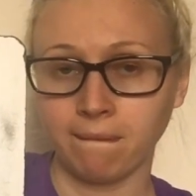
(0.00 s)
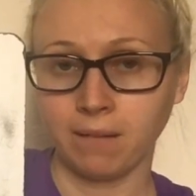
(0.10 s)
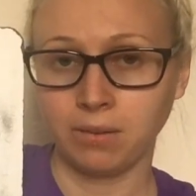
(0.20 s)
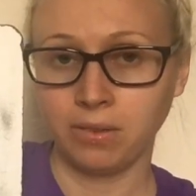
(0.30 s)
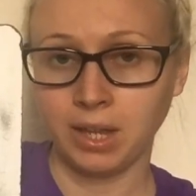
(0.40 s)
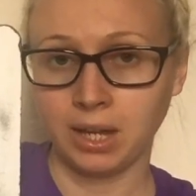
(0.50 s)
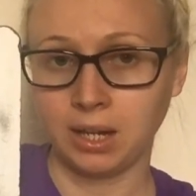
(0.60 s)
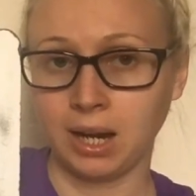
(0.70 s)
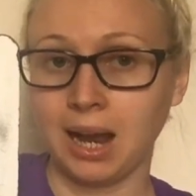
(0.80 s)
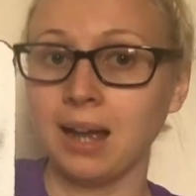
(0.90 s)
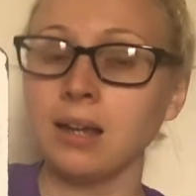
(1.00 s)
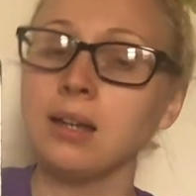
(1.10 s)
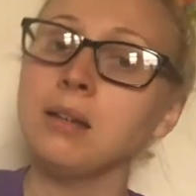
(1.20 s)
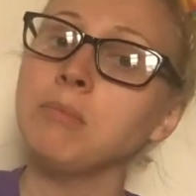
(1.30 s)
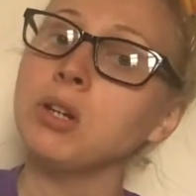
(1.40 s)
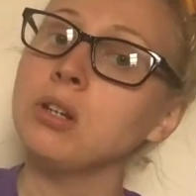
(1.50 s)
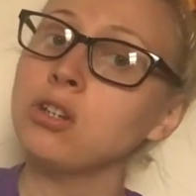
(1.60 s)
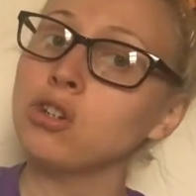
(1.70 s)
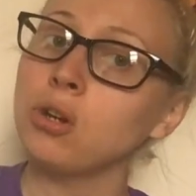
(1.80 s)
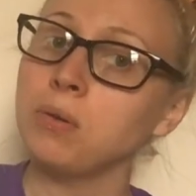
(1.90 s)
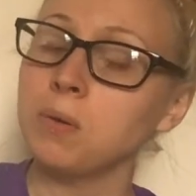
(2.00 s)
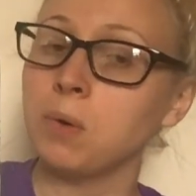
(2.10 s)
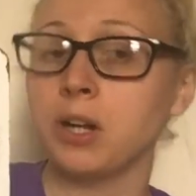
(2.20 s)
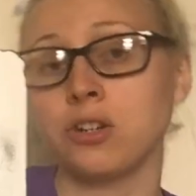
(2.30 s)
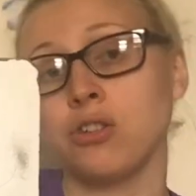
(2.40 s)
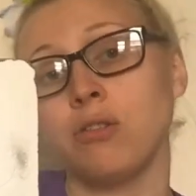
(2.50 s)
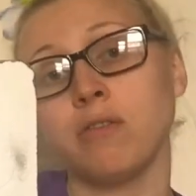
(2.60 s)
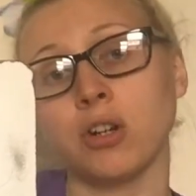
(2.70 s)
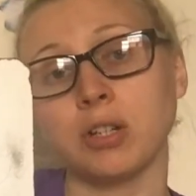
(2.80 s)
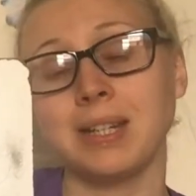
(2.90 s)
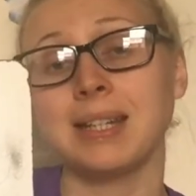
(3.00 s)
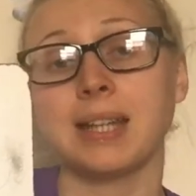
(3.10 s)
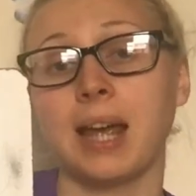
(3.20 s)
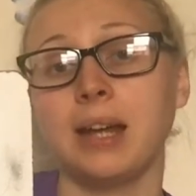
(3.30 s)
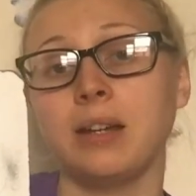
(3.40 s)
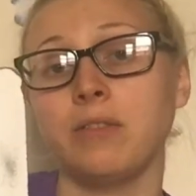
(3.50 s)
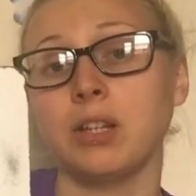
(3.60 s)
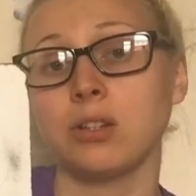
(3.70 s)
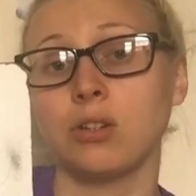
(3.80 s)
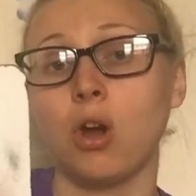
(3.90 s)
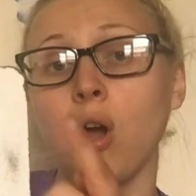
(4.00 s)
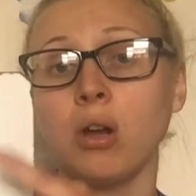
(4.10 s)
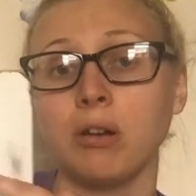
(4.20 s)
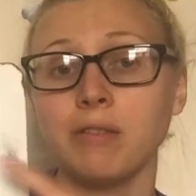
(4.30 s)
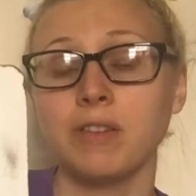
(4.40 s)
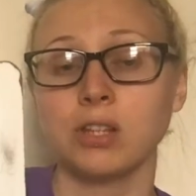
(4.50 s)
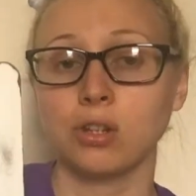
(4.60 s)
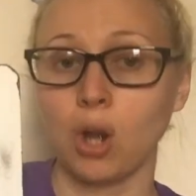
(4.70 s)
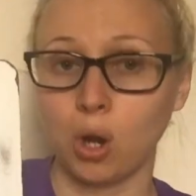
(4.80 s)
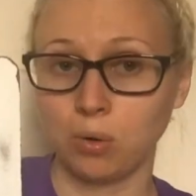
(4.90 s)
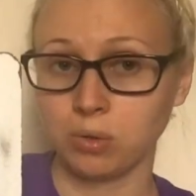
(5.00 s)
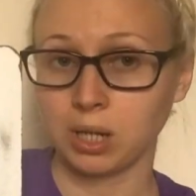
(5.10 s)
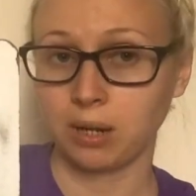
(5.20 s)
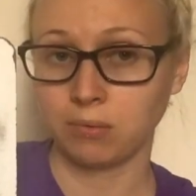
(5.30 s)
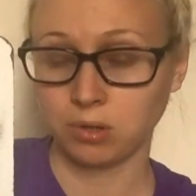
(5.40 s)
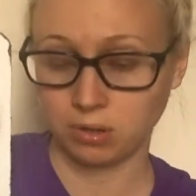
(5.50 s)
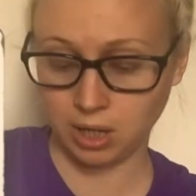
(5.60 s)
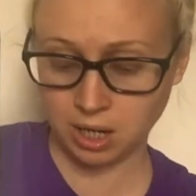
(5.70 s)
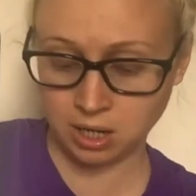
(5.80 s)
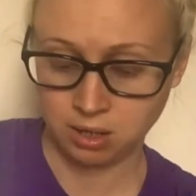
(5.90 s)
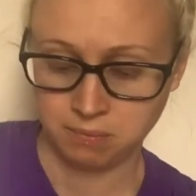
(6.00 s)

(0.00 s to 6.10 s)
And then I'm going to show you a word and you've got to decide if it's an O or if it's an O sound, okay?